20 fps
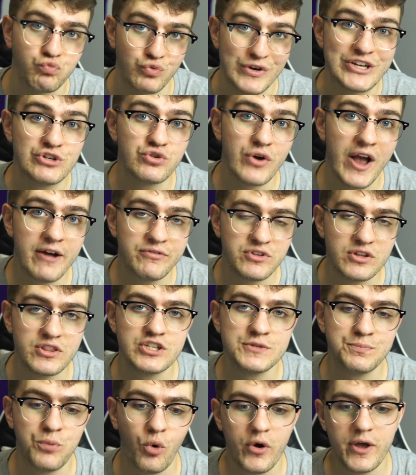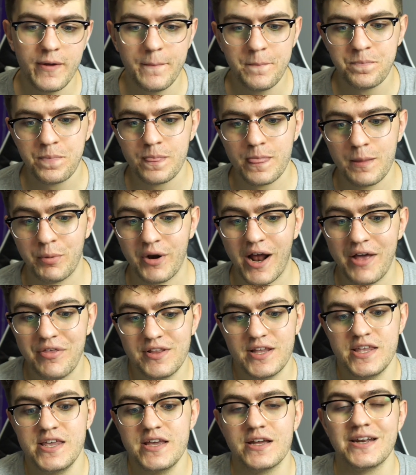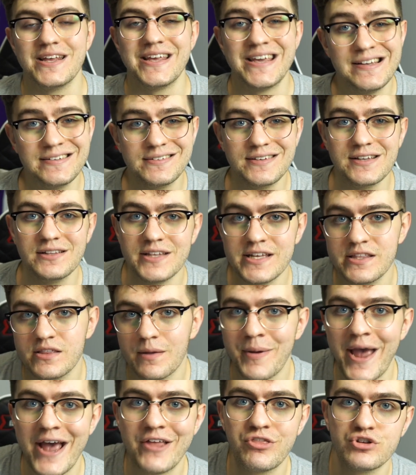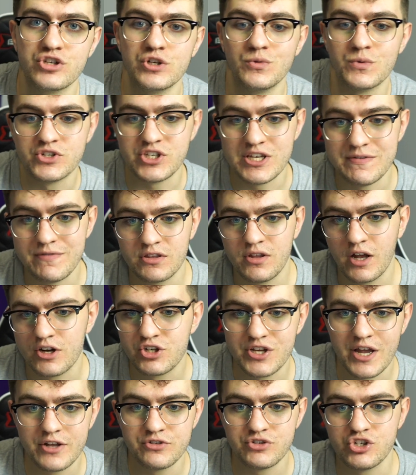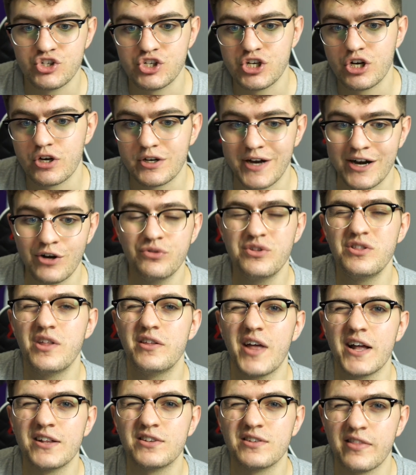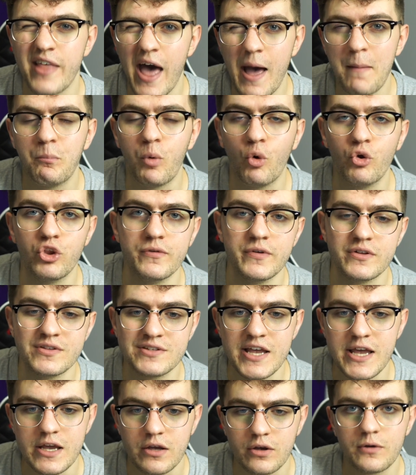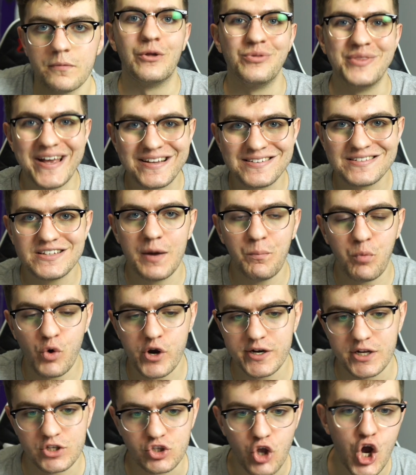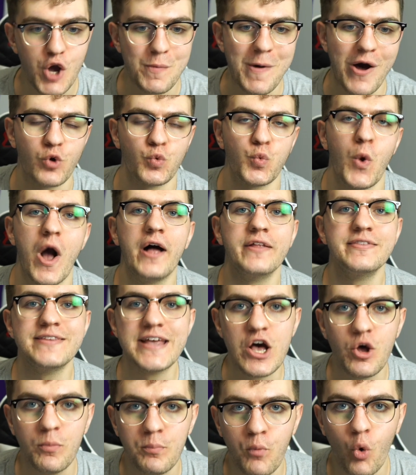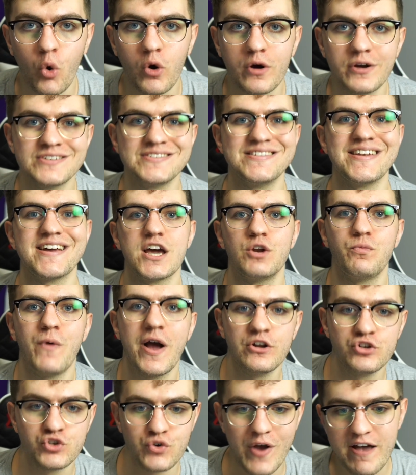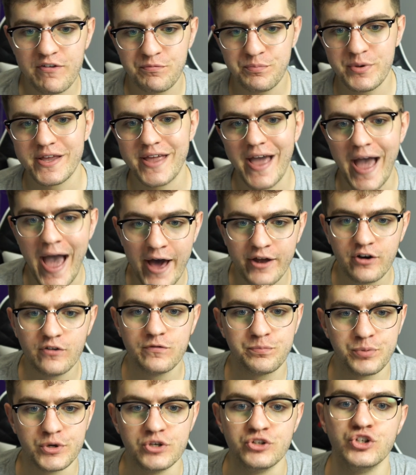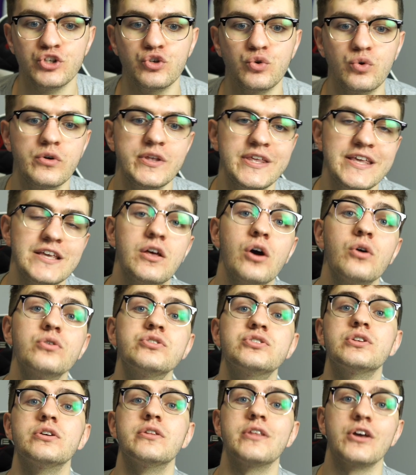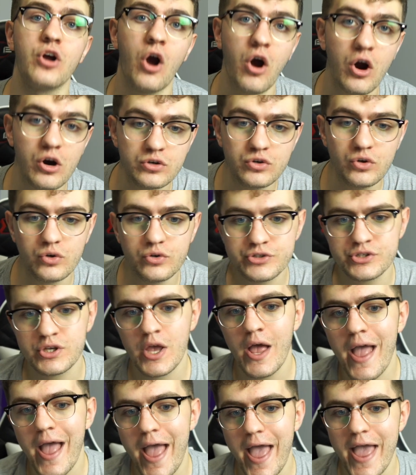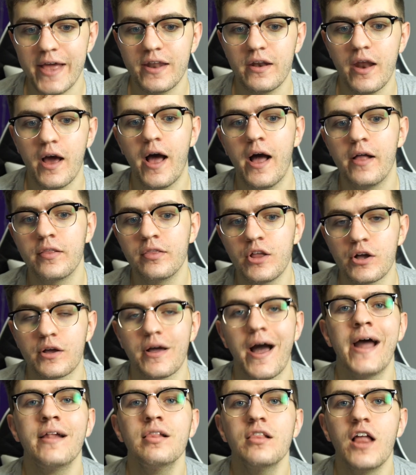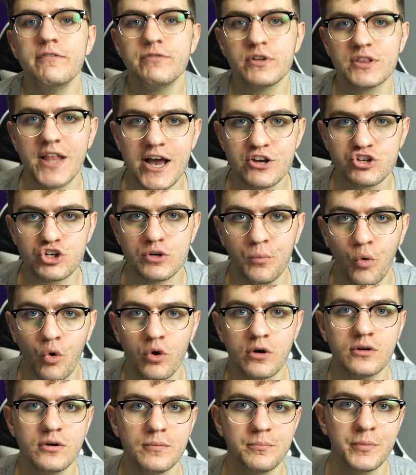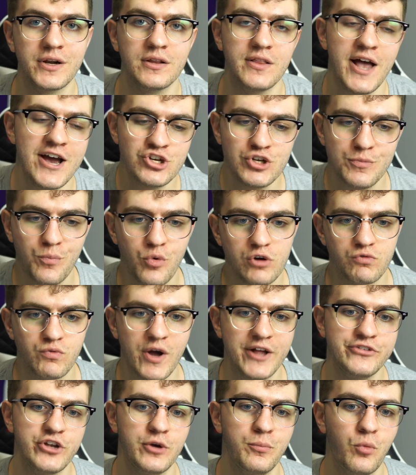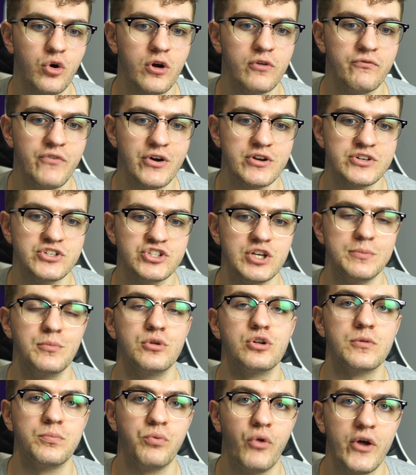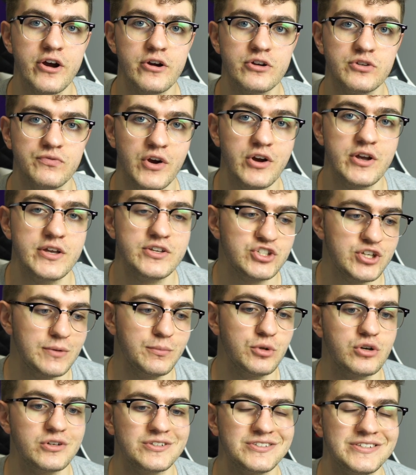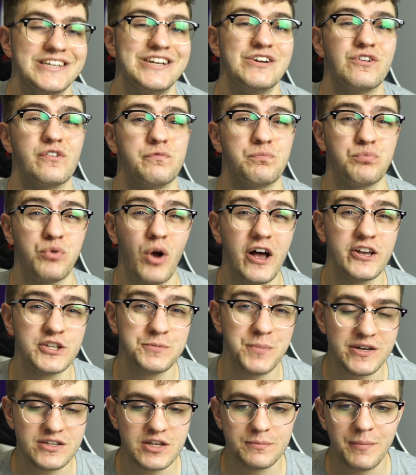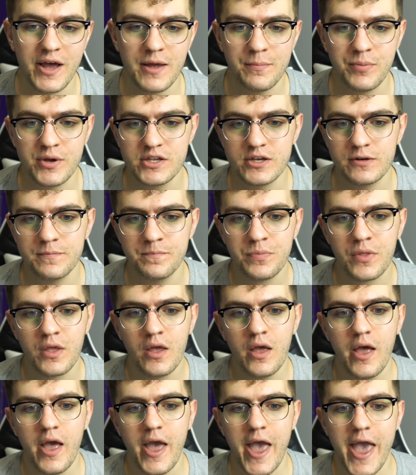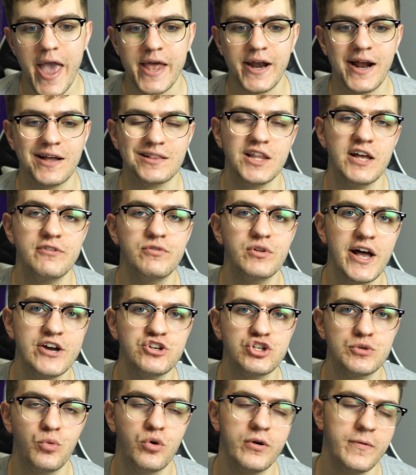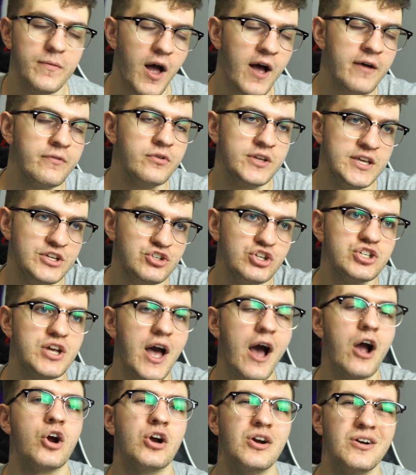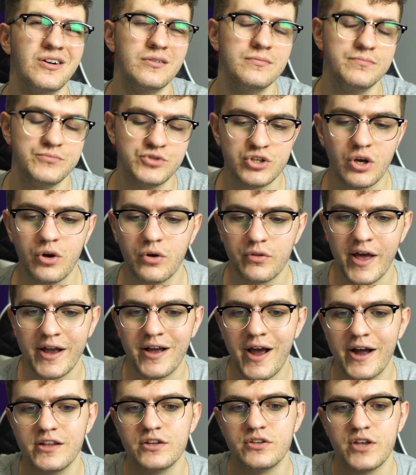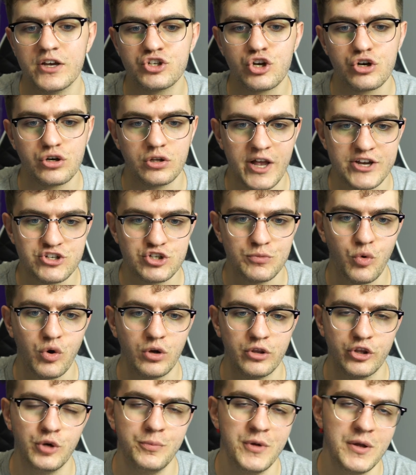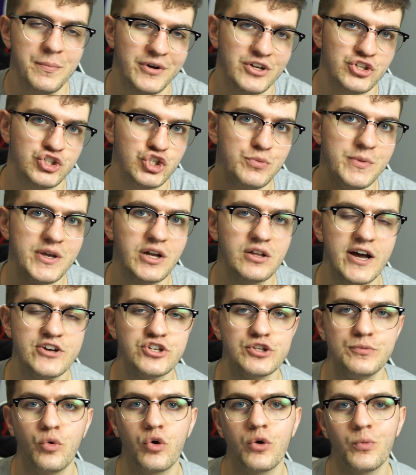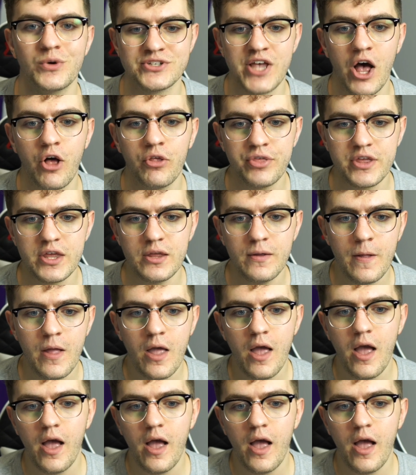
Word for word: redraft at this point. But I think that he could easily lead the Panthers in receiving touchdowns this year, and I don't think that that's that bold of a take. Now, next up, we're going to talk about Rondale Moore, second round draft pick out of Purdue. He goes to the Cardinals. And look, I love Elijah Moore, but Elijah Moore and Rondale Moore are very similar players, very similar tier of prospect, in my opinion and I love Elijah Moore. He just got hurt, so that kind of does hurt Elijah Moore a little bit. But assuming Elijah Moore was healthy,